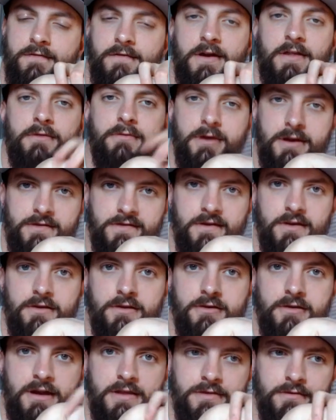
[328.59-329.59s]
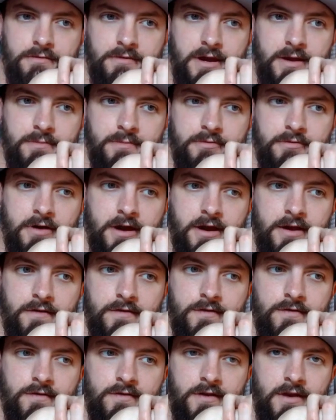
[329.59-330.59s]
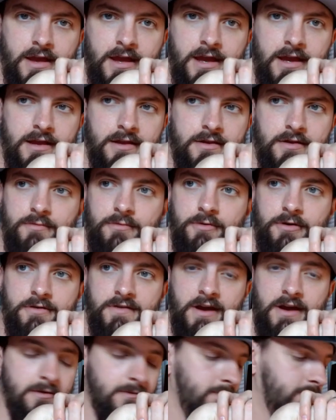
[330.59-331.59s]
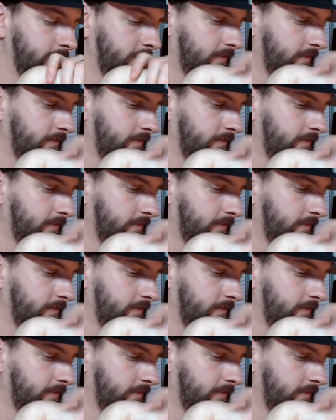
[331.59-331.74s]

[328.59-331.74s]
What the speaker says: find the right dealer at the right price, and it worked out.